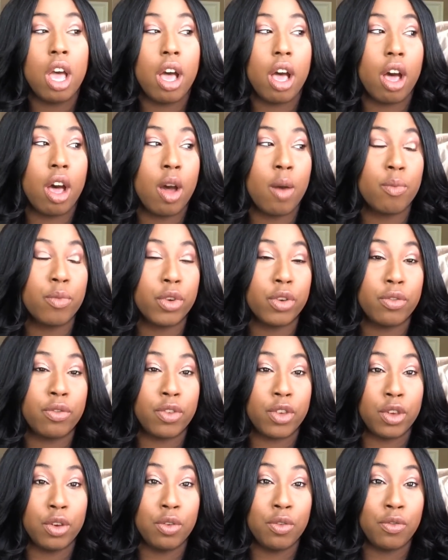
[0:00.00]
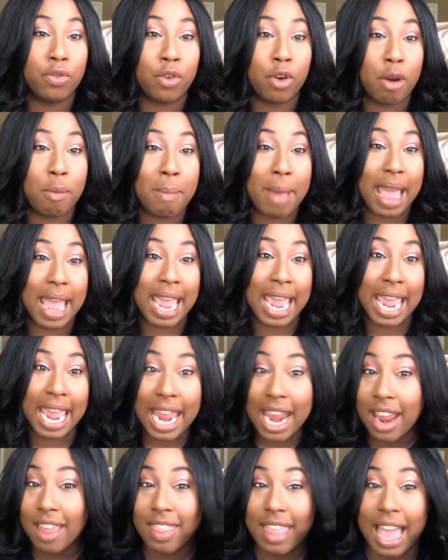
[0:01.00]
review for my
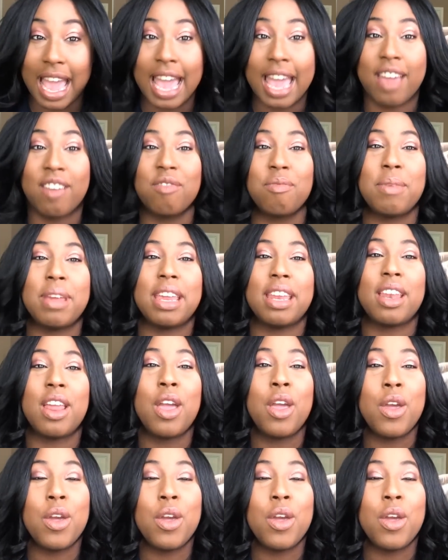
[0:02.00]
hair that I have been